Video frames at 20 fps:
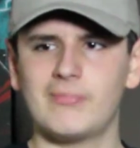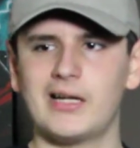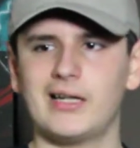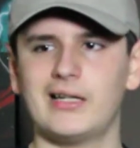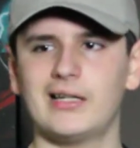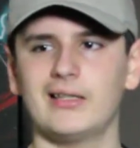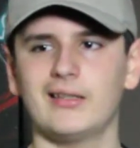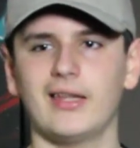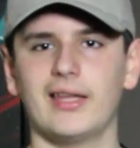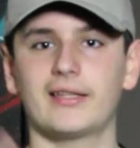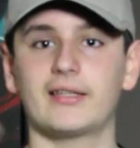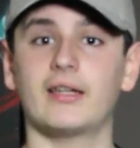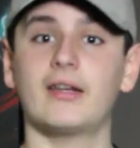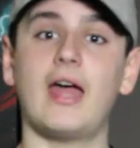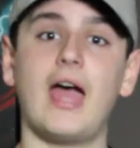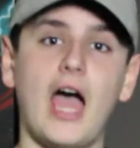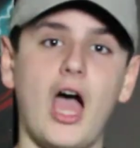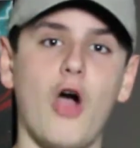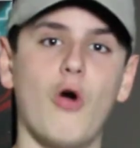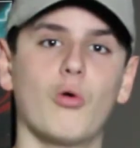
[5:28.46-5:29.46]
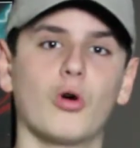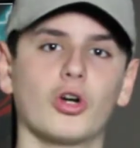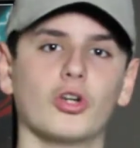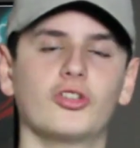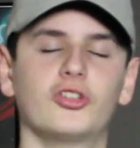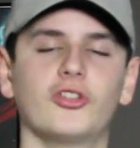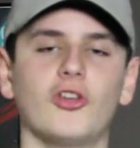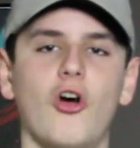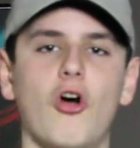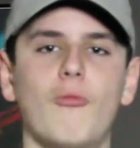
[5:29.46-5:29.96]
like an hour or
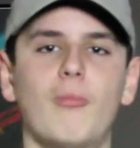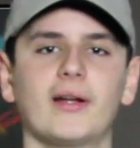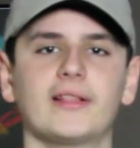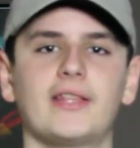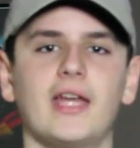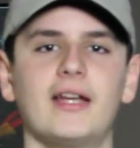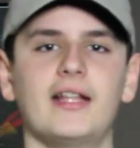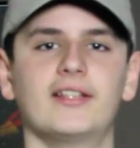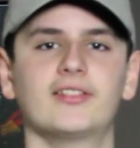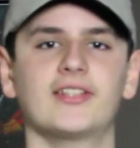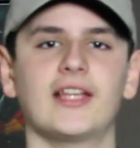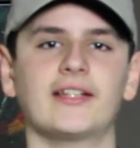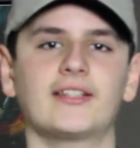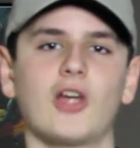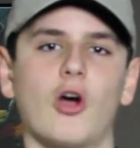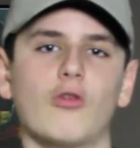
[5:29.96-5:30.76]
so, but then he sent